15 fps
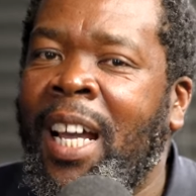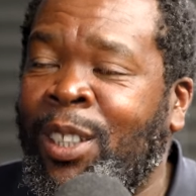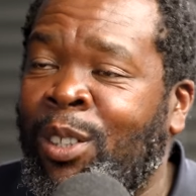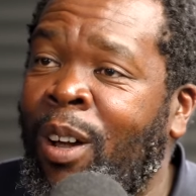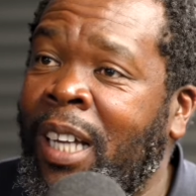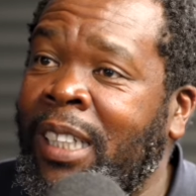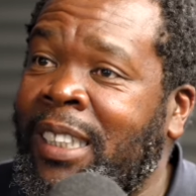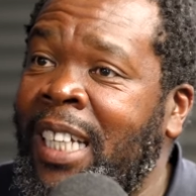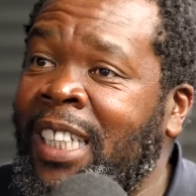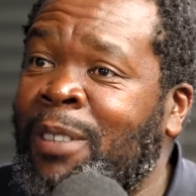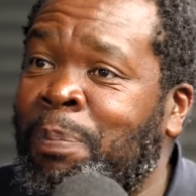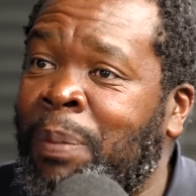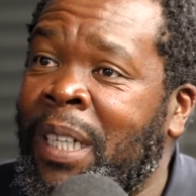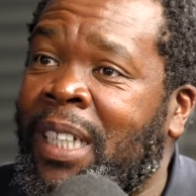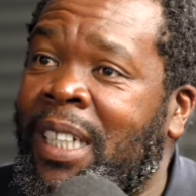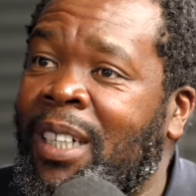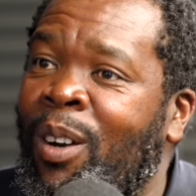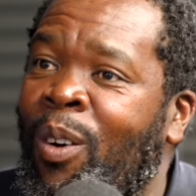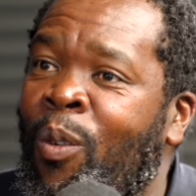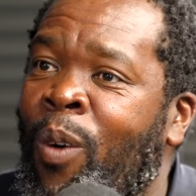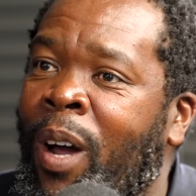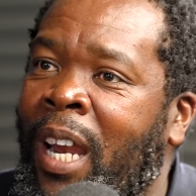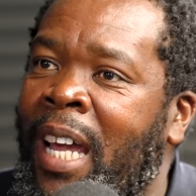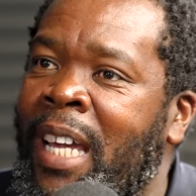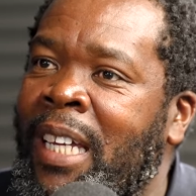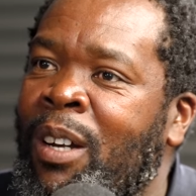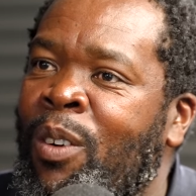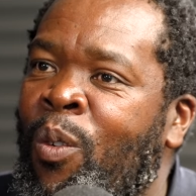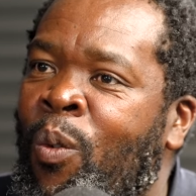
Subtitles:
As long as they speak what I